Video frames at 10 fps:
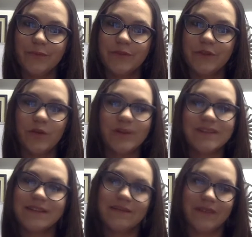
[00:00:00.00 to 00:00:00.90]
So what's
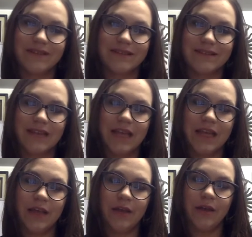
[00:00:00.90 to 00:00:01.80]
the difference?
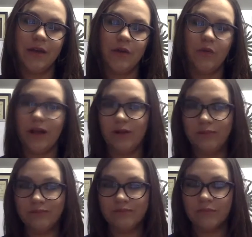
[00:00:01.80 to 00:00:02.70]
Well,
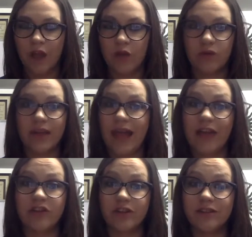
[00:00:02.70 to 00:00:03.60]
a
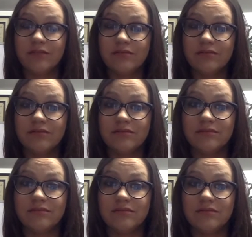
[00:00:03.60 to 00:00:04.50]
reaction
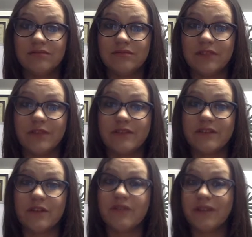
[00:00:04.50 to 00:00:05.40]
uses
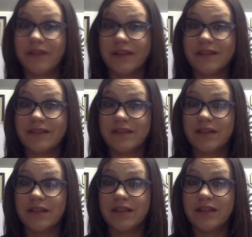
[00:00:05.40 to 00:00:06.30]
our feelings.
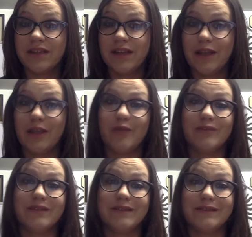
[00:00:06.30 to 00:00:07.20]
It
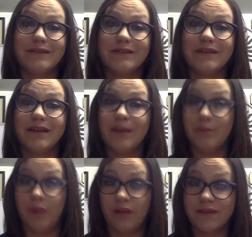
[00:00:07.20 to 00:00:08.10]
uses
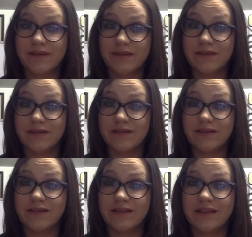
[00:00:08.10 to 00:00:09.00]
impulse.
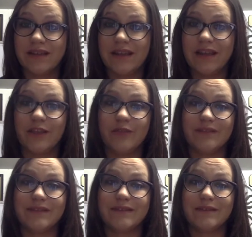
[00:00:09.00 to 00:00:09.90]
It
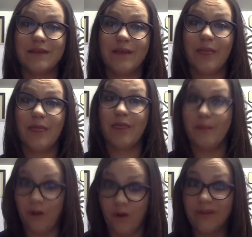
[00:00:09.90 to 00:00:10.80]
uses the
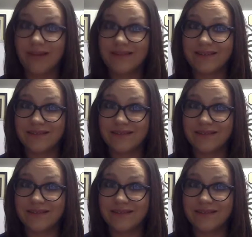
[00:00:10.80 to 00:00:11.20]
moment.